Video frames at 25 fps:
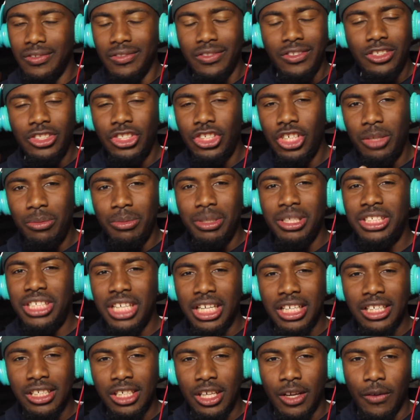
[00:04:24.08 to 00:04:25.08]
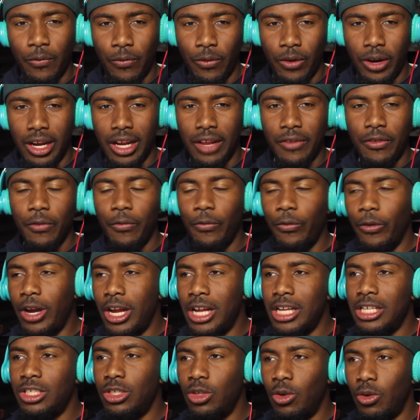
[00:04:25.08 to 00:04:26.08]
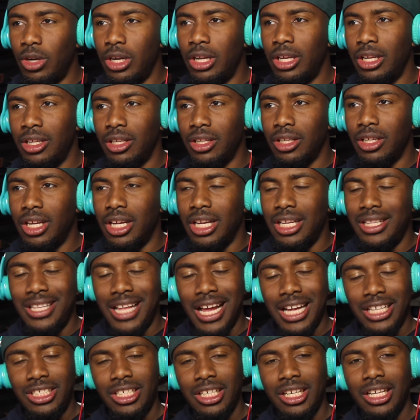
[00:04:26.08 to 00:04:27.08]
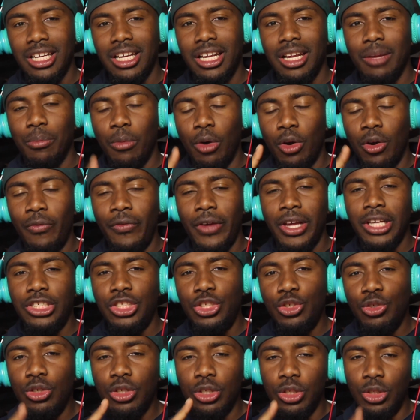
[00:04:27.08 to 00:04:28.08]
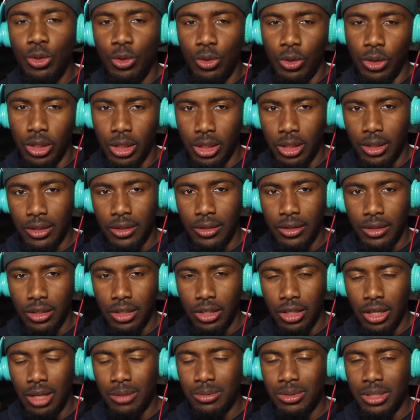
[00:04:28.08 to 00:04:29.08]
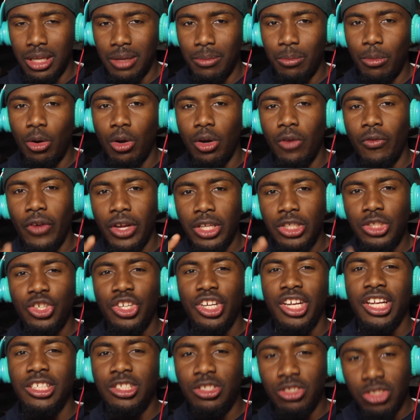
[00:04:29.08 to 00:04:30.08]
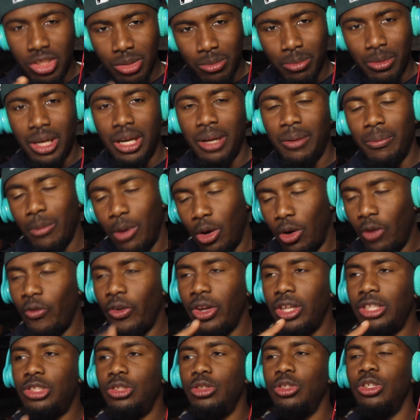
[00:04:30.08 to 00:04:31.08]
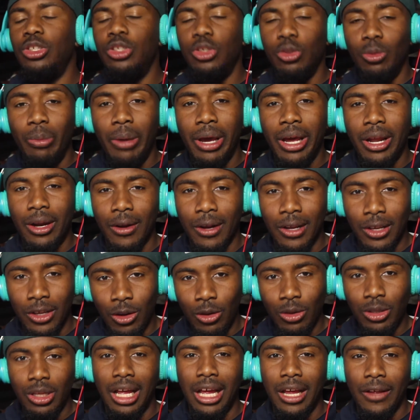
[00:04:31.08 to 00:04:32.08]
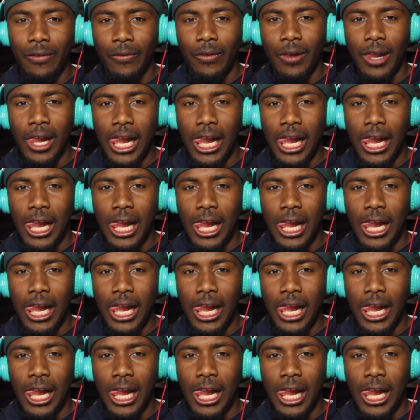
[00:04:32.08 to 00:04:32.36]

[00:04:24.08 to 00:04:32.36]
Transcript: You shouldn't be jealous of your friends. Your friends doing it, that should motivate you to do it. You know what I'm saying? Motivate you to get you some money. Motivate you to do better in your life.